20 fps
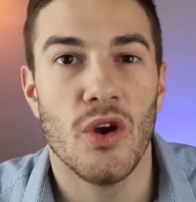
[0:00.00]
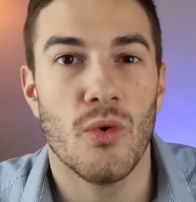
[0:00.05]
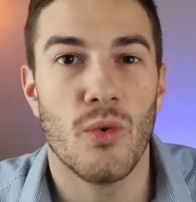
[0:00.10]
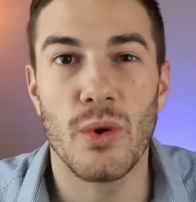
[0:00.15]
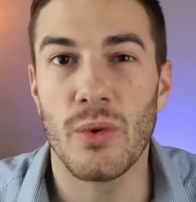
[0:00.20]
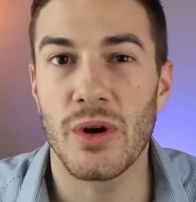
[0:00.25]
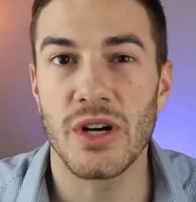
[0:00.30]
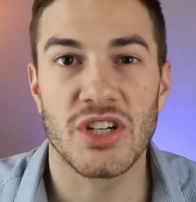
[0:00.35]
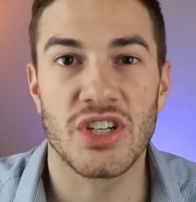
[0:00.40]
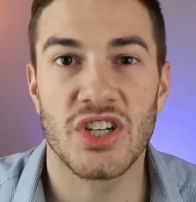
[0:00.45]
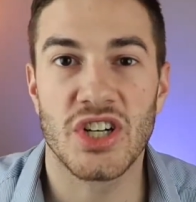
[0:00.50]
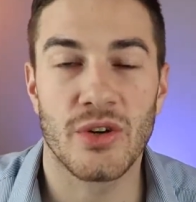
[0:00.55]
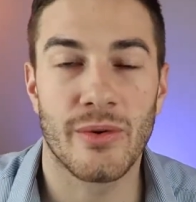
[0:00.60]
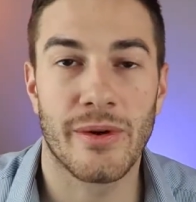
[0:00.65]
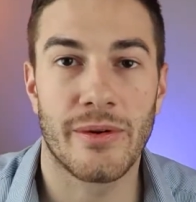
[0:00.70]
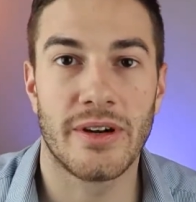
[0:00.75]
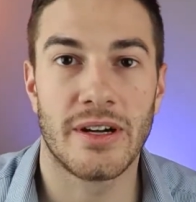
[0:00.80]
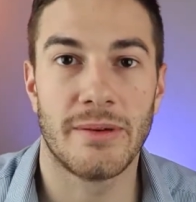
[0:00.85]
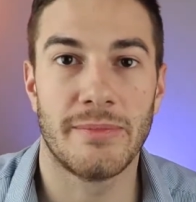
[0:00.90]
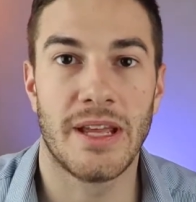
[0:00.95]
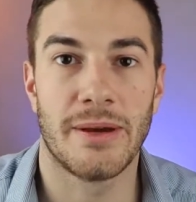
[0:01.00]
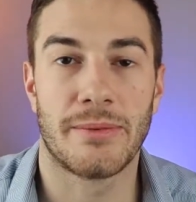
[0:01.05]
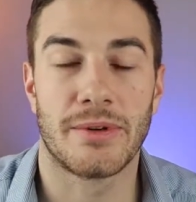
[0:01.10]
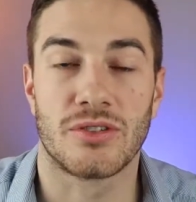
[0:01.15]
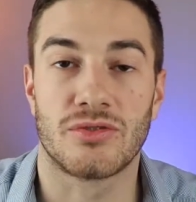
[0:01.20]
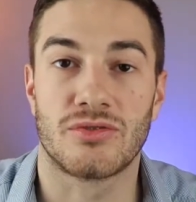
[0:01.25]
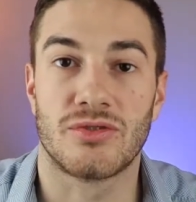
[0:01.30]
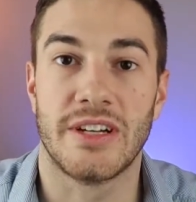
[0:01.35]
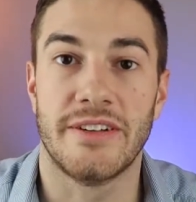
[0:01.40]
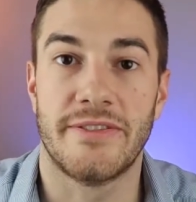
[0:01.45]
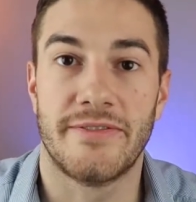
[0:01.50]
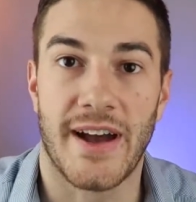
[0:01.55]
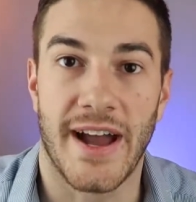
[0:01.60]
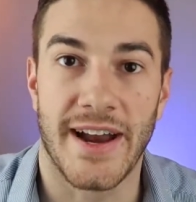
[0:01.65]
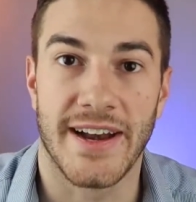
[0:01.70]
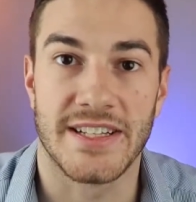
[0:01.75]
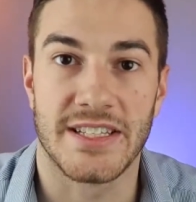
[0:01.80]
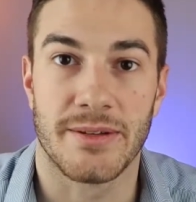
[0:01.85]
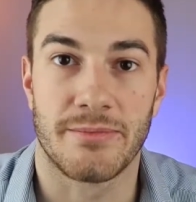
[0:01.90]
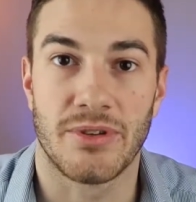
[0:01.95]
we weren't sure we were going to be able to
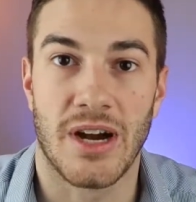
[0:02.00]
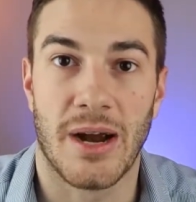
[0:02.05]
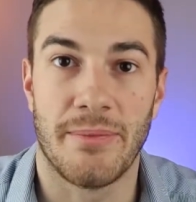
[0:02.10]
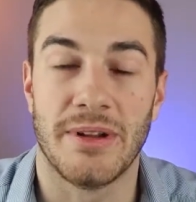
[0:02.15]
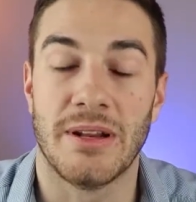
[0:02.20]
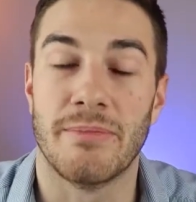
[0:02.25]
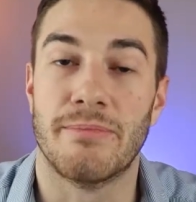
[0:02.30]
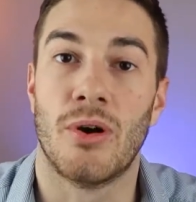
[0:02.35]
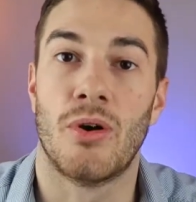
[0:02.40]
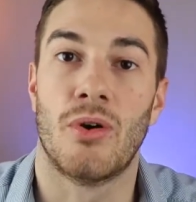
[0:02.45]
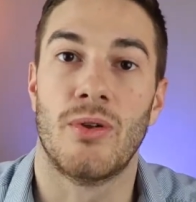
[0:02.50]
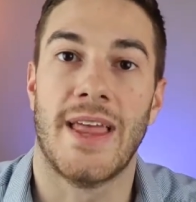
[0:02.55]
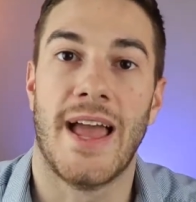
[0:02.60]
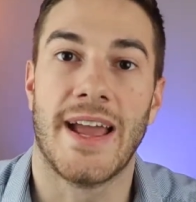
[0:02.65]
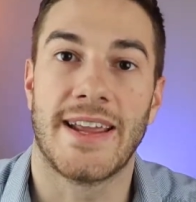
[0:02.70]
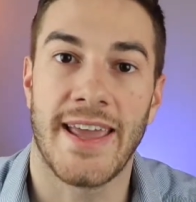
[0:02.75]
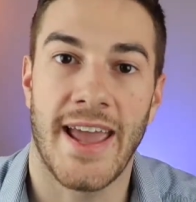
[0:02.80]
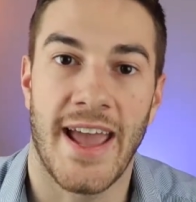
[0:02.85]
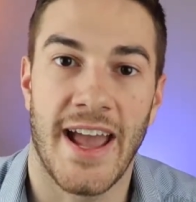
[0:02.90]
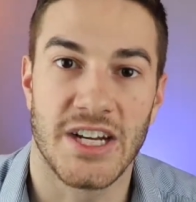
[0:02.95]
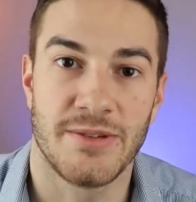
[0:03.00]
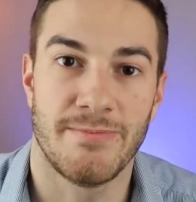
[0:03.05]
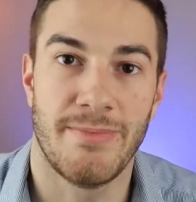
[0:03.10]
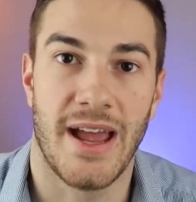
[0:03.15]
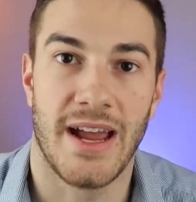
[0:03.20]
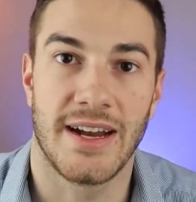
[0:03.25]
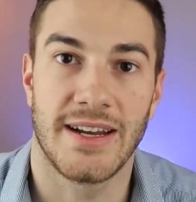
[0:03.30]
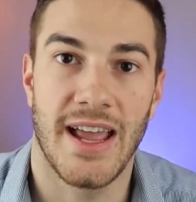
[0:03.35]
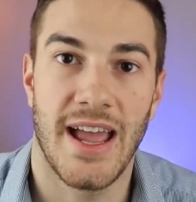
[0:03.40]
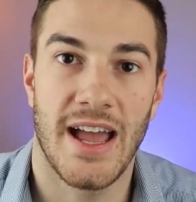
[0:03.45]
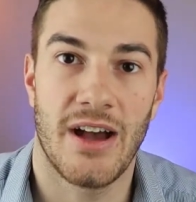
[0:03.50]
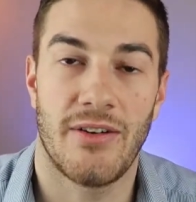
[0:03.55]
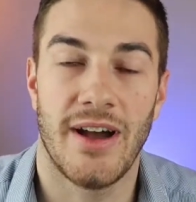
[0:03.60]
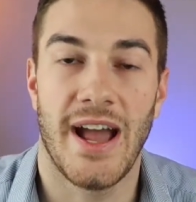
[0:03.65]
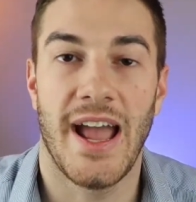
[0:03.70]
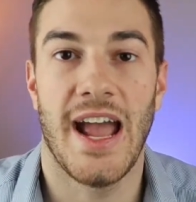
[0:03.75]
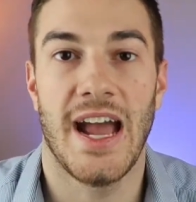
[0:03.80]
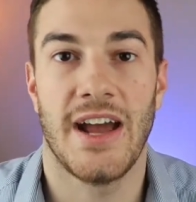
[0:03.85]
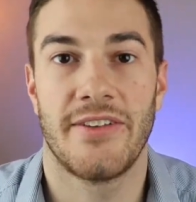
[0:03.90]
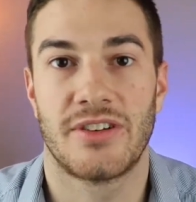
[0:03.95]
refinance the property and pull that cash back
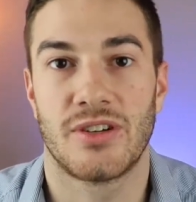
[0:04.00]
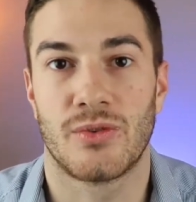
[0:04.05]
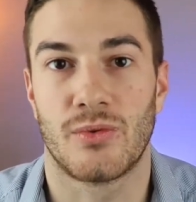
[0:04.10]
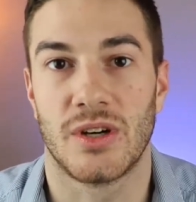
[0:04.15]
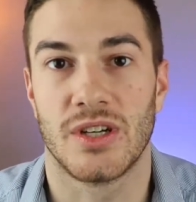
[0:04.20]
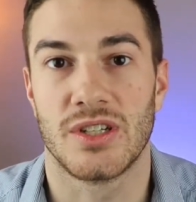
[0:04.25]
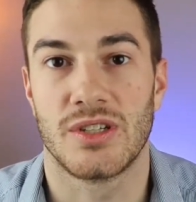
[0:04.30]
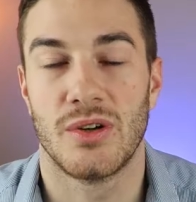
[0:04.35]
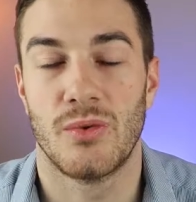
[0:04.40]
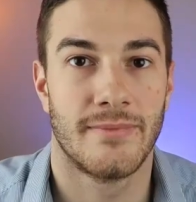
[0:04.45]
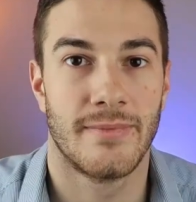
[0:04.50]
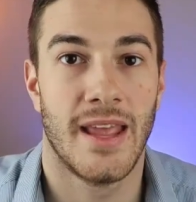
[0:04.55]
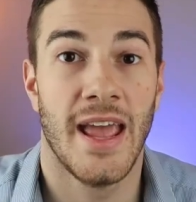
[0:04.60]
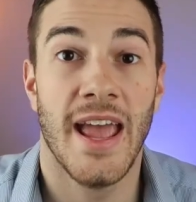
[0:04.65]
out afterwards.